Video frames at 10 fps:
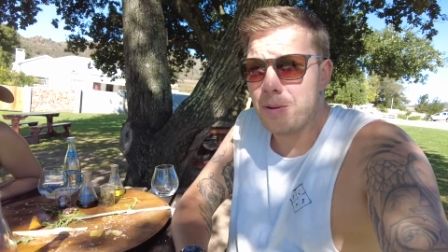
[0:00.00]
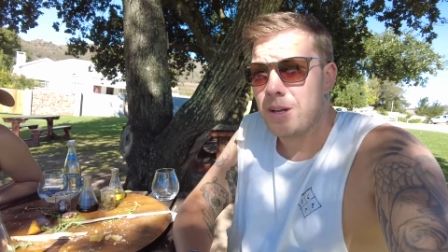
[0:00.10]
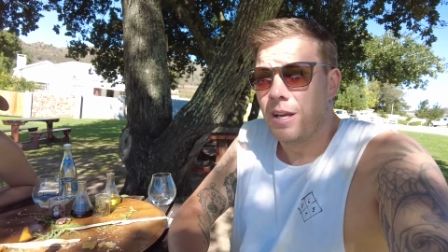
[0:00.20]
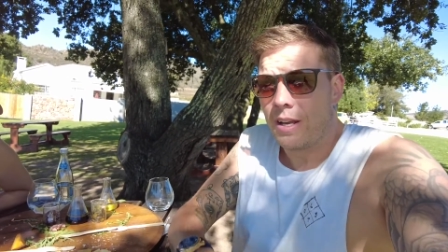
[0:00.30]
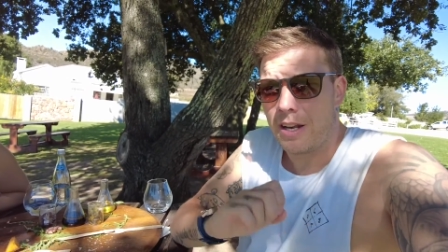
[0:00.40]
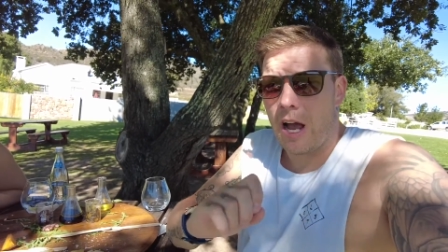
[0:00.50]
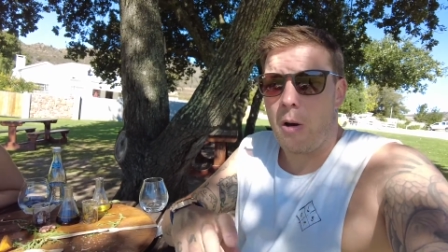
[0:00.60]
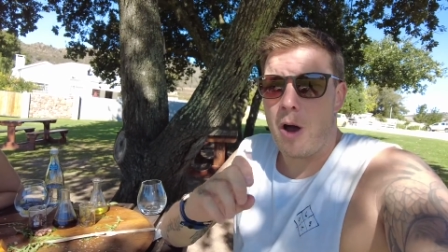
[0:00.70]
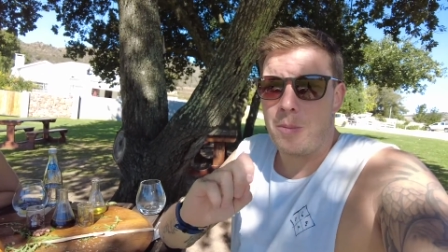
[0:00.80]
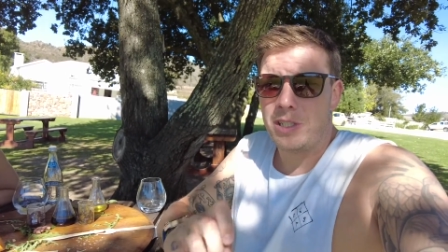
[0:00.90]
I'm going to go
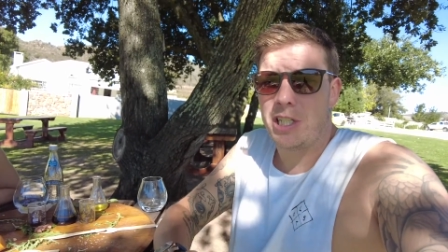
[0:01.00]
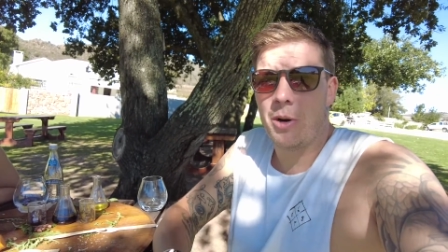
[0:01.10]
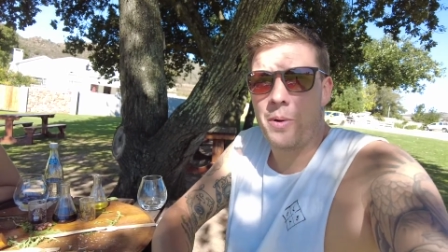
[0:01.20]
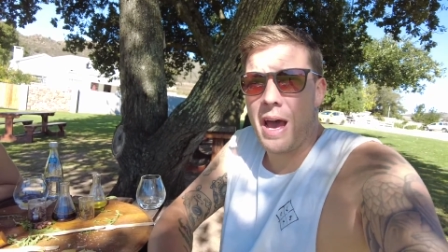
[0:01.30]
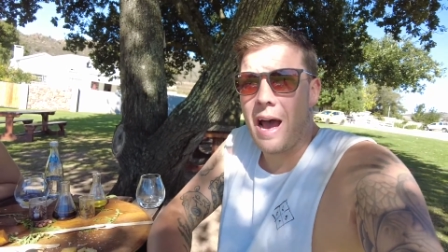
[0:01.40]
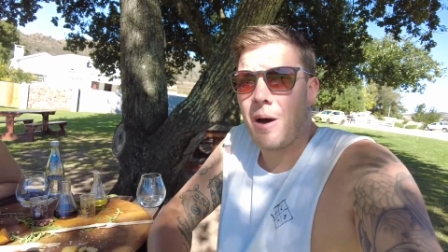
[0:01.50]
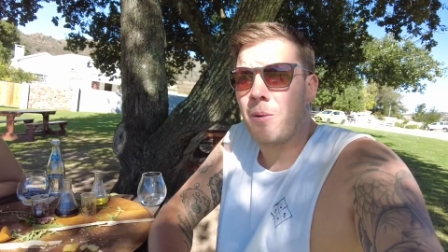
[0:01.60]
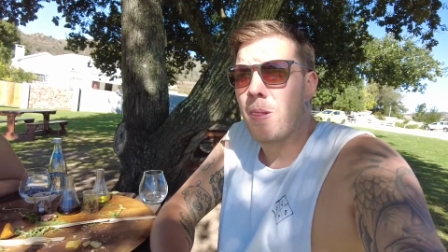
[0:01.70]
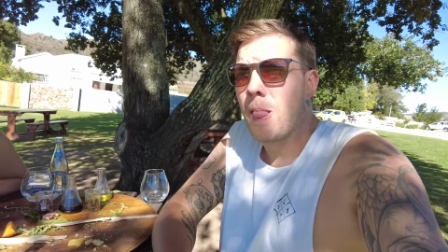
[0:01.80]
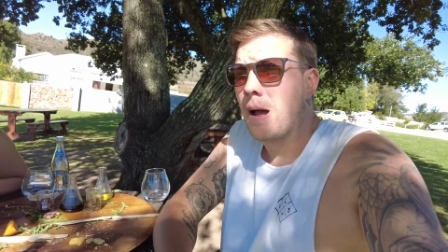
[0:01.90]
home and chill now.
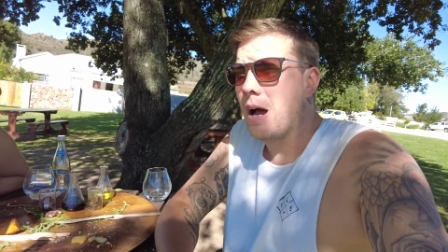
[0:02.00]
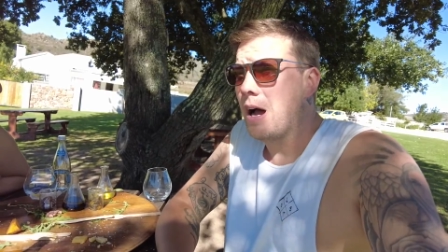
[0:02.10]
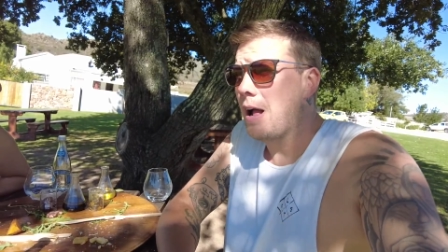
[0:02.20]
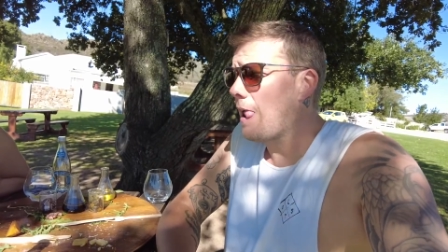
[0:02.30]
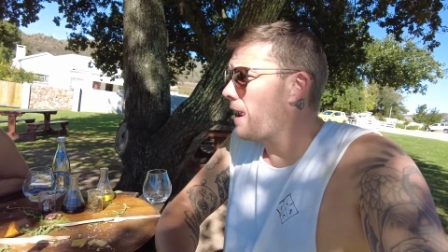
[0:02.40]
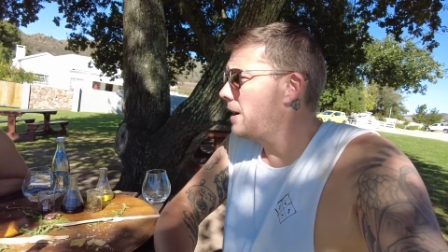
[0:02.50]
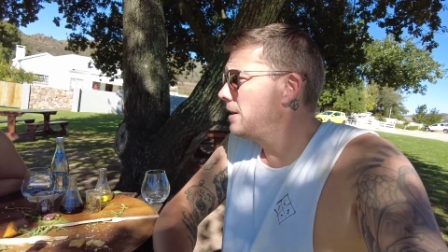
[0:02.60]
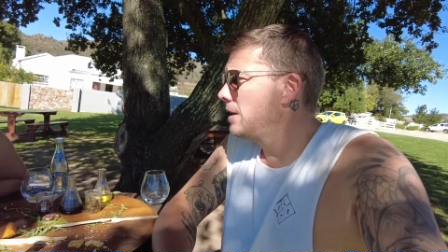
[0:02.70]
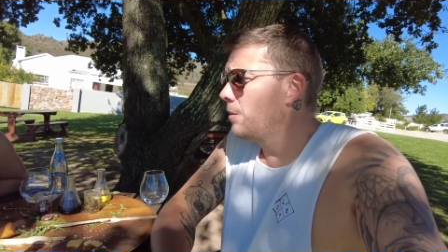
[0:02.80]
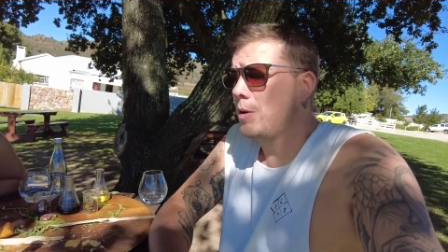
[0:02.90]
We've got a long
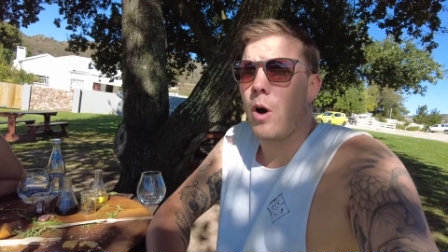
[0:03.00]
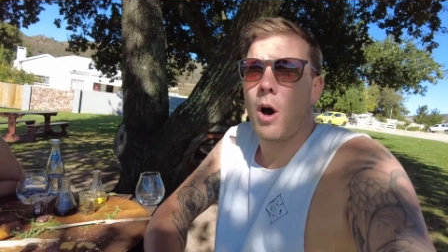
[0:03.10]
drive. We've